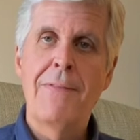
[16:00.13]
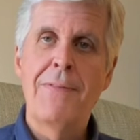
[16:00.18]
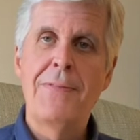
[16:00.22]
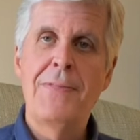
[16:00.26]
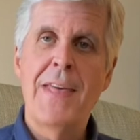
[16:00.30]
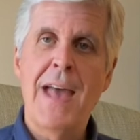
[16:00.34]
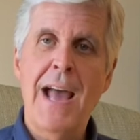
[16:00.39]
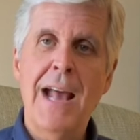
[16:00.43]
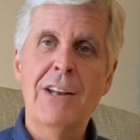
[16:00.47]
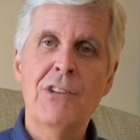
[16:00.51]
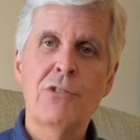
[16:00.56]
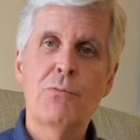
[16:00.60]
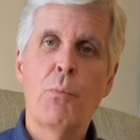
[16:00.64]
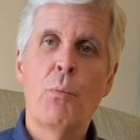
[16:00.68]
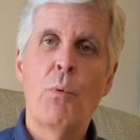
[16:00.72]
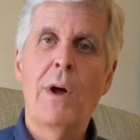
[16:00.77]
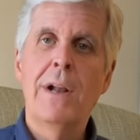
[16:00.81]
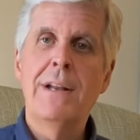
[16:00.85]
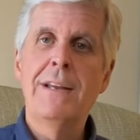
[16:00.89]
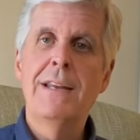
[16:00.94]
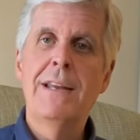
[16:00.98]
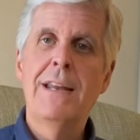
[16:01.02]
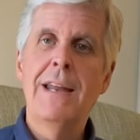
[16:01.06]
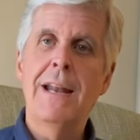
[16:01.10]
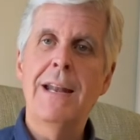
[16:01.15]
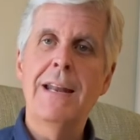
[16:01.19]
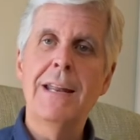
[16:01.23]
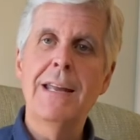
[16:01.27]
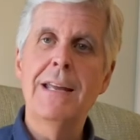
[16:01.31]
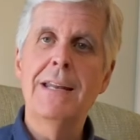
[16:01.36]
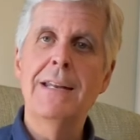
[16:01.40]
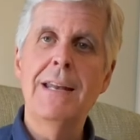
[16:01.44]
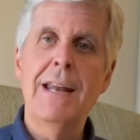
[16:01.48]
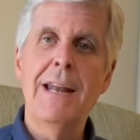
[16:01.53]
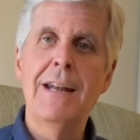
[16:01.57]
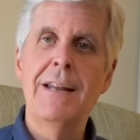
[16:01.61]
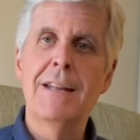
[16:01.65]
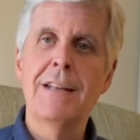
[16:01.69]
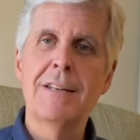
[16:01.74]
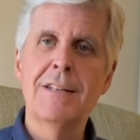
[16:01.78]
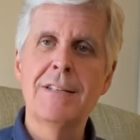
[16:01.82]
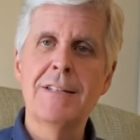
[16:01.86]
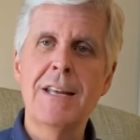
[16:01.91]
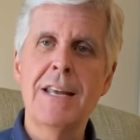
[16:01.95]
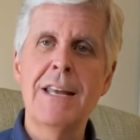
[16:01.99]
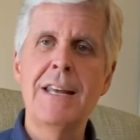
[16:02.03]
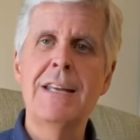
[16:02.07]
That's what Gideon needed to
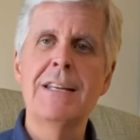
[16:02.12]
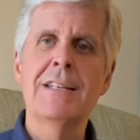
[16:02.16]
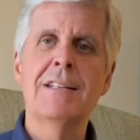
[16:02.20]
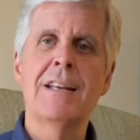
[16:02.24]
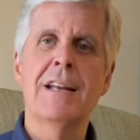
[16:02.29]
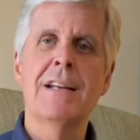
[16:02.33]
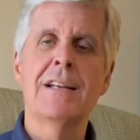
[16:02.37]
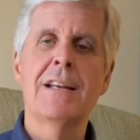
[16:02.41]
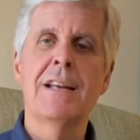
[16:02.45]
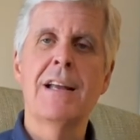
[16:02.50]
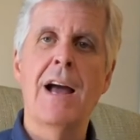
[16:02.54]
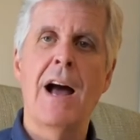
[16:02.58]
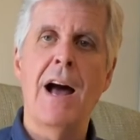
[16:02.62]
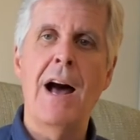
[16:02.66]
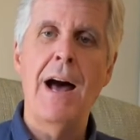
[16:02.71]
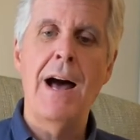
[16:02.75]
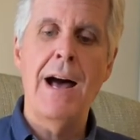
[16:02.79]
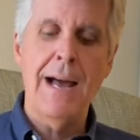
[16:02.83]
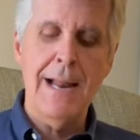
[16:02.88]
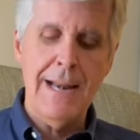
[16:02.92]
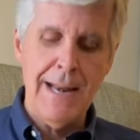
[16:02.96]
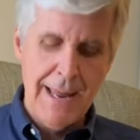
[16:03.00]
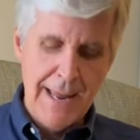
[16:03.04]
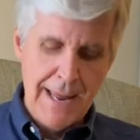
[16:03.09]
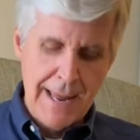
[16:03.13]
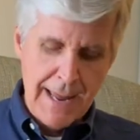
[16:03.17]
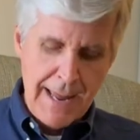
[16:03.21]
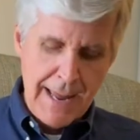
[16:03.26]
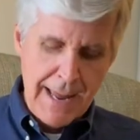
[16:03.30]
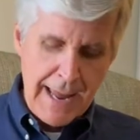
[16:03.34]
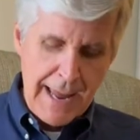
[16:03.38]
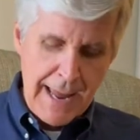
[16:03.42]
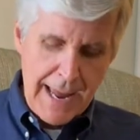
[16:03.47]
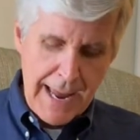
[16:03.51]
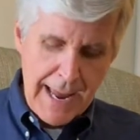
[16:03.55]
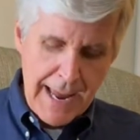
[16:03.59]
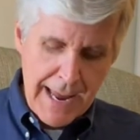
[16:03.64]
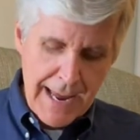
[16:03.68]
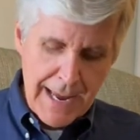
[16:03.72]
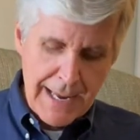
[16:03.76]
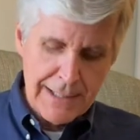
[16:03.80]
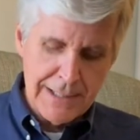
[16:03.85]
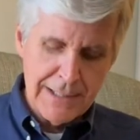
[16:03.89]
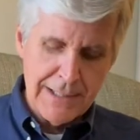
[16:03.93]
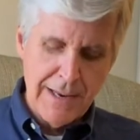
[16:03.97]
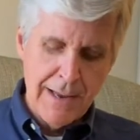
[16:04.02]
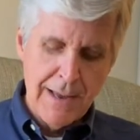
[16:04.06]
see. He said, God
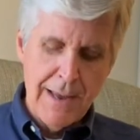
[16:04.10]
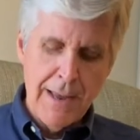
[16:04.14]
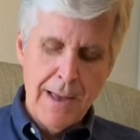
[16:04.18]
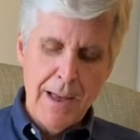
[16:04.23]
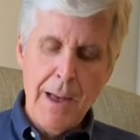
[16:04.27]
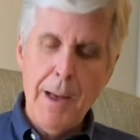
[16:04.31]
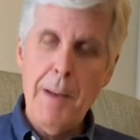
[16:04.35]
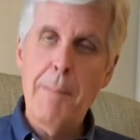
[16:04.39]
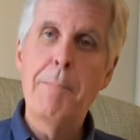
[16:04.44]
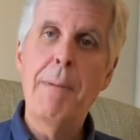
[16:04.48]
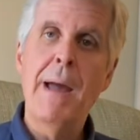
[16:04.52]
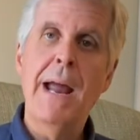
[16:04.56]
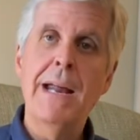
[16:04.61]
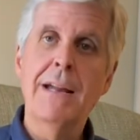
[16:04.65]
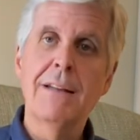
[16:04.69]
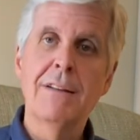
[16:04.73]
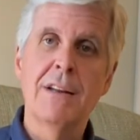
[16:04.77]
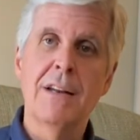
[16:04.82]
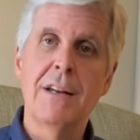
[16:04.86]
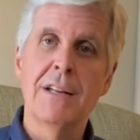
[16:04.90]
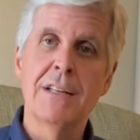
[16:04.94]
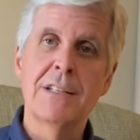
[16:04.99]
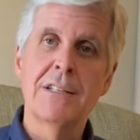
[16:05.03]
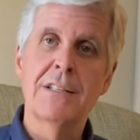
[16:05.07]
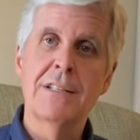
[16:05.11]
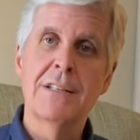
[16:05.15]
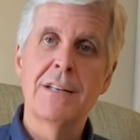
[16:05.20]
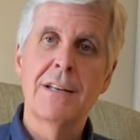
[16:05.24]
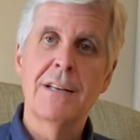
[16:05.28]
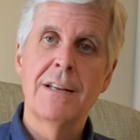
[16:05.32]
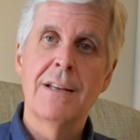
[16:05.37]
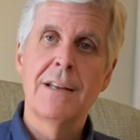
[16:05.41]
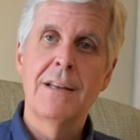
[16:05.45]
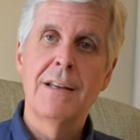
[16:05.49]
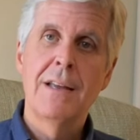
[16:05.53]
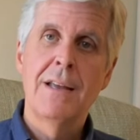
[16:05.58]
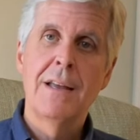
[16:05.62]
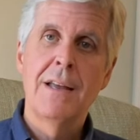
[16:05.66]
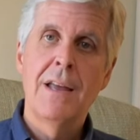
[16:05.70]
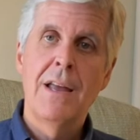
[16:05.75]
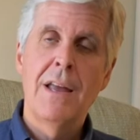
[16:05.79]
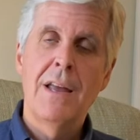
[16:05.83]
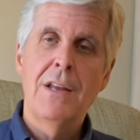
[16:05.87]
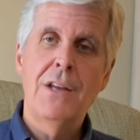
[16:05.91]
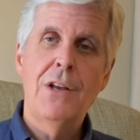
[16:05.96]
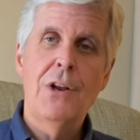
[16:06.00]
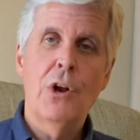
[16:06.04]
has abandoned us.
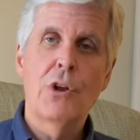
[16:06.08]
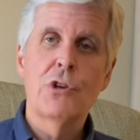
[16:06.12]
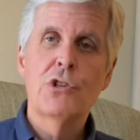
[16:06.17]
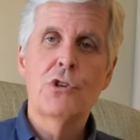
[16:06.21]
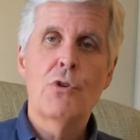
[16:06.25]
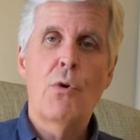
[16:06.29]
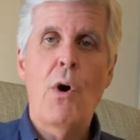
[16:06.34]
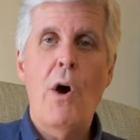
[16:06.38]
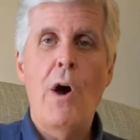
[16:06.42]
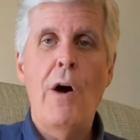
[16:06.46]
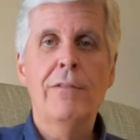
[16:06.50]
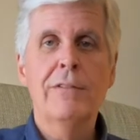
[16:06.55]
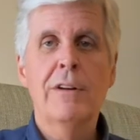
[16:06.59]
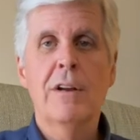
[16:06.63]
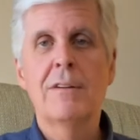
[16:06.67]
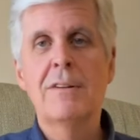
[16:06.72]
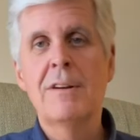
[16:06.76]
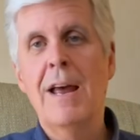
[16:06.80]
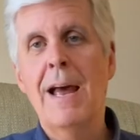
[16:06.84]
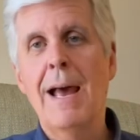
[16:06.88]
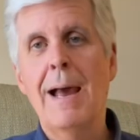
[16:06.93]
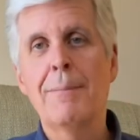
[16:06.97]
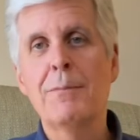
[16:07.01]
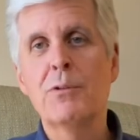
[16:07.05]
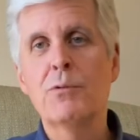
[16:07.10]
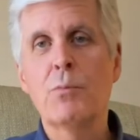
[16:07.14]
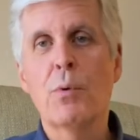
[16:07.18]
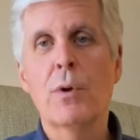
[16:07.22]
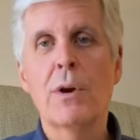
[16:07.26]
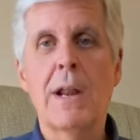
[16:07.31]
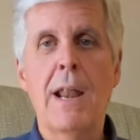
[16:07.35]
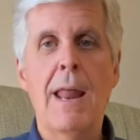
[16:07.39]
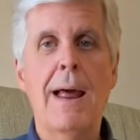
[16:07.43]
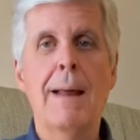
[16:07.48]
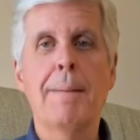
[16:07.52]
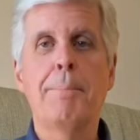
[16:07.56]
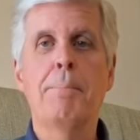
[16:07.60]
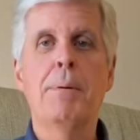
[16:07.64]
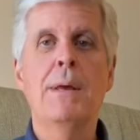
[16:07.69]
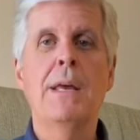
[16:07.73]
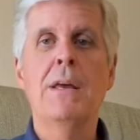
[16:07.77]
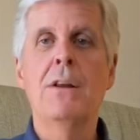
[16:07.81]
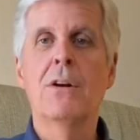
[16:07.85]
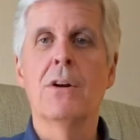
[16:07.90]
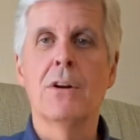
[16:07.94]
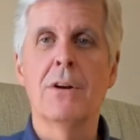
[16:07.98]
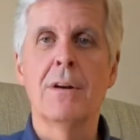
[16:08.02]
You know, so oftentimes we're like
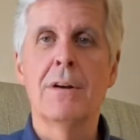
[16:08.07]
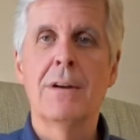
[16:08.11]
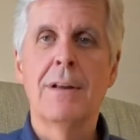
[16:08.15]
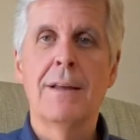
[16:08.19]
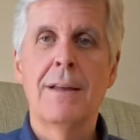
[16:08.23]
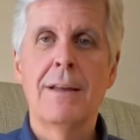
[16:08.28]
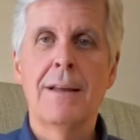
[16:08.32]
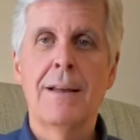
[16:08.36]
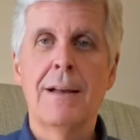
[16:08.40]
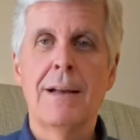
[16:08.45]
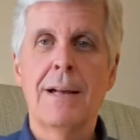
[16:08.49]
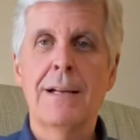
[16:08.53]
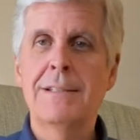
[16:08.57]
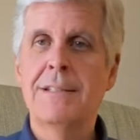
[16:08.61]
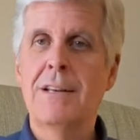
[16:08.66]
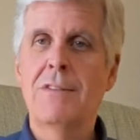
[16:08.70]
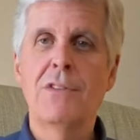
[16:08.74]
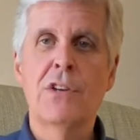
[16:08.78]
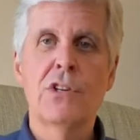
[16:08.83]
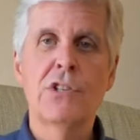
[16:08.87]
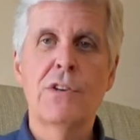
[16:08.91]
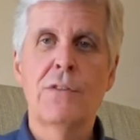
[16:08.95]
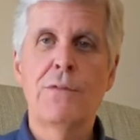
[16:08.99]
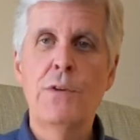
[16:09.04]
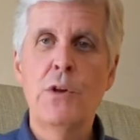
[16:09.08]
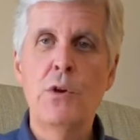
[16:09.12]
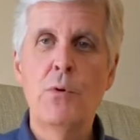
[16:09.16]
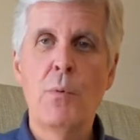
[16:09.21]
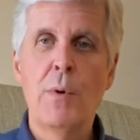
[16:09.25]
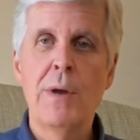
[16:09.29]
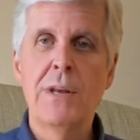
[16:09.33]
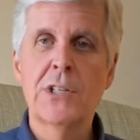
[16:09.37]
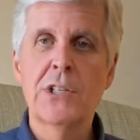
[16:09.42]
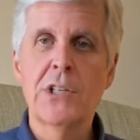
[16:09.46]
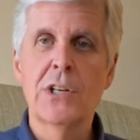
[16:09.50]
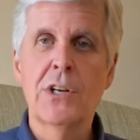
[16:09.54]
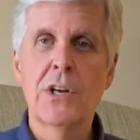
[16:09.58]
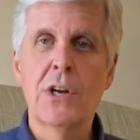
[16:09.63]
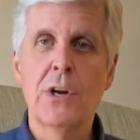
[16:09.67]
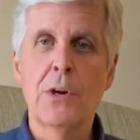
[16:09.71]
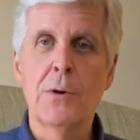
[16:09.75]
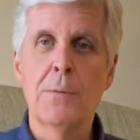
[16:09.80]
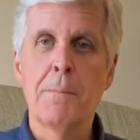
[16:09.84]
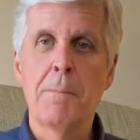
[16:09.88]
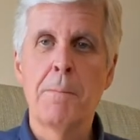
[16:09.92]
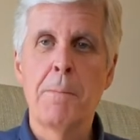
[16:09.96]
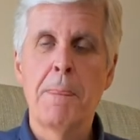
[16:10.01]
Peter. I said this a few weeks
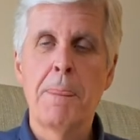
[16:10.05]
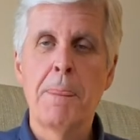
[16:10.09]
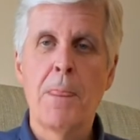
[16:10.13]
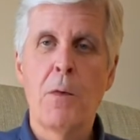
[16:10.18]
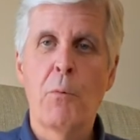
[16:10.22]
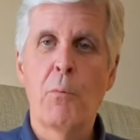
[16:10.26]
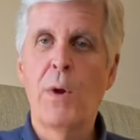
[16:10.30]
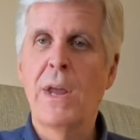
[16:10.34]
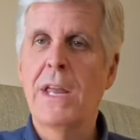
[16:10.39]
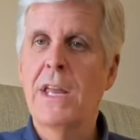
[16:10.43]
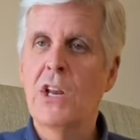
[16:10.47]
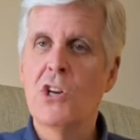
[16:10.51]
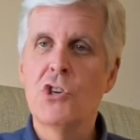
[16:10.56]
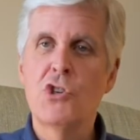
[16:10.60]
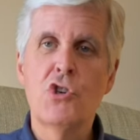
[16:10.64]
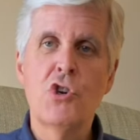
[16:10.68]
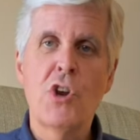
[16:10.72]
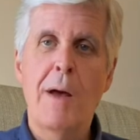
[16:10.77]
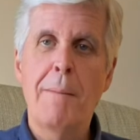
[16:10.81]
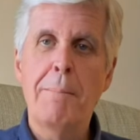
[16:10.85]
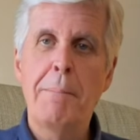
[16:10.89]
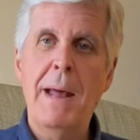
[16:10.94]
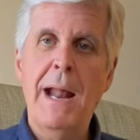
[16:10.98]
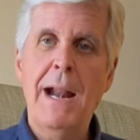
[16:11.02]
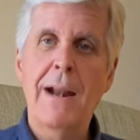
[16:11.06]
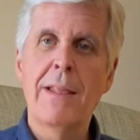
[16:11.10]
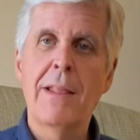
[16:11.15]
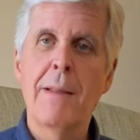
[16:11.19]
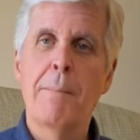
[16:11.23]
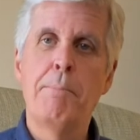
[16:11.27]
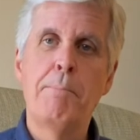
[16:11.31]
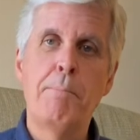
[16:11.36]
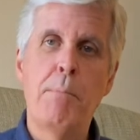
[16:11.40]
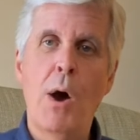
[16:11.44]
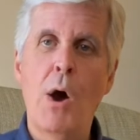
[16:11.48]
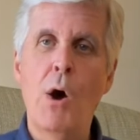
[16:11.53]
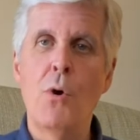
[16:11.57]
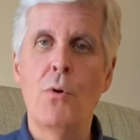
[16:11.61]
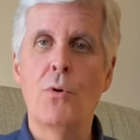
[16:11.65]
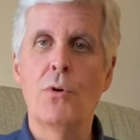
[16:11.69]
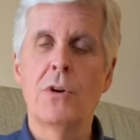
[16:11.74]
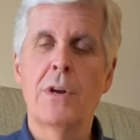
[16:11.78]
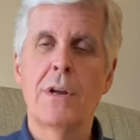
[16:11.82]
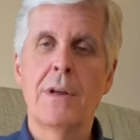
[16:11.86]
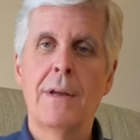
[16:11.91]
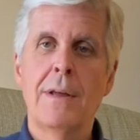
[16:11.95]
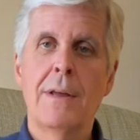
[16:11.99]
ago. We can jump out of the
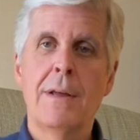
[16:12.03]
boat